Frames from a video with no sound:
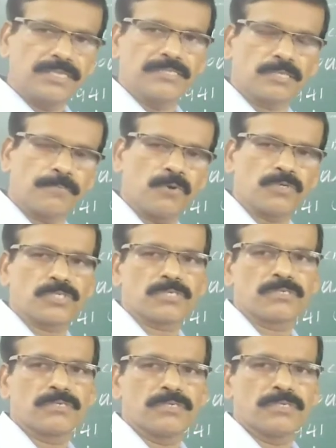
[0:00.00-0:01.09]
they support
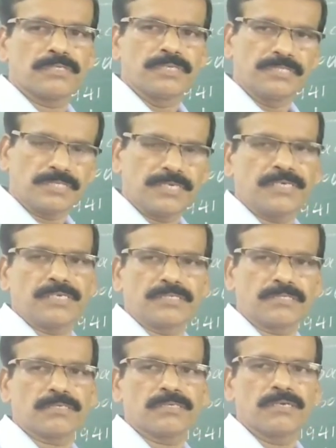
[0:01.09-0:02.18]
these
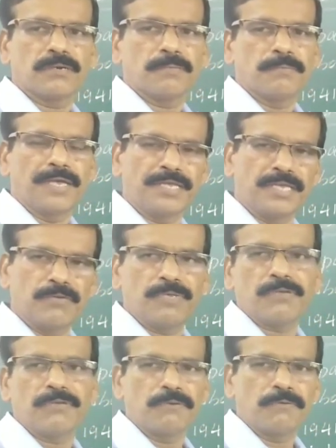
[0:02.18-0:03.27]
countries by
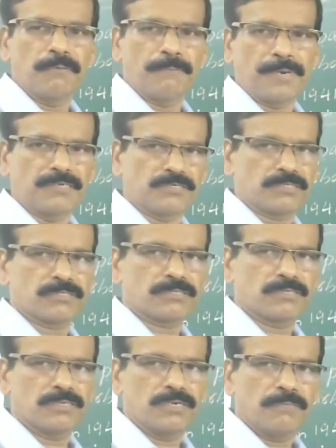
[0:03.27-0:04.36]
giving weapons.
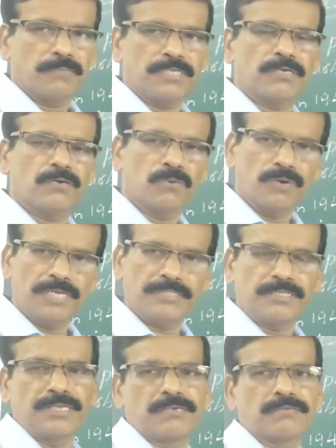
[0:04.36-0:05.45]
But the only
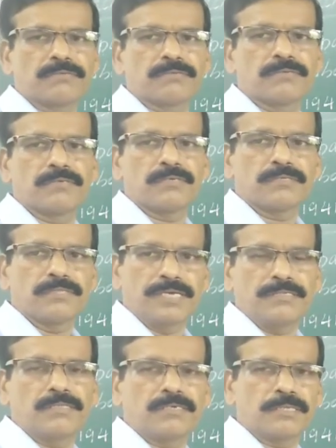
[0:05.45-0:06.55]
thing
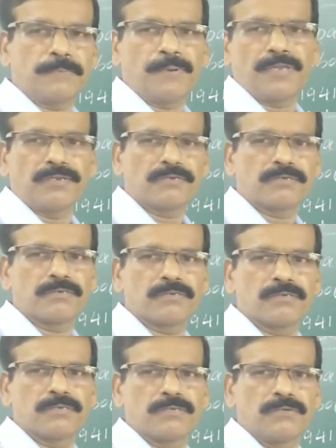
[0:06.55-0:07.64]
that Japan
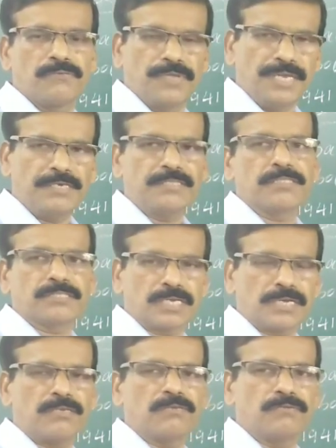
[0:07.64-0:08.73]
feared in the
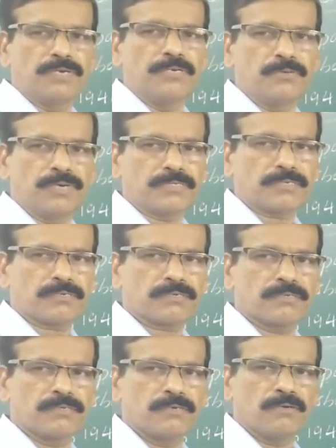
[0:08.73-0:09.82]
Second World War
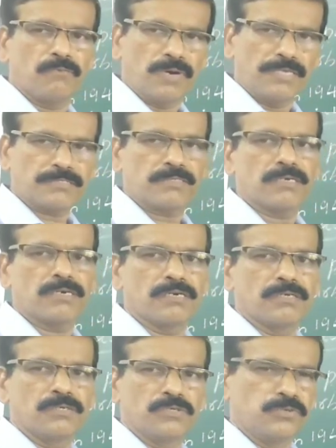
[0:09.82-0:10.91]
was the
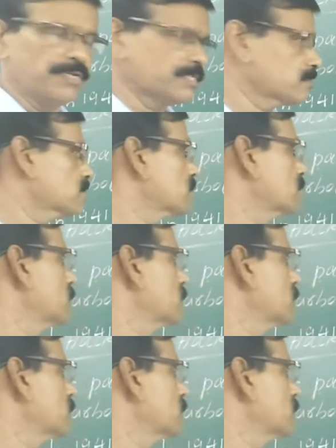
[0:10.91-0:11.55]
US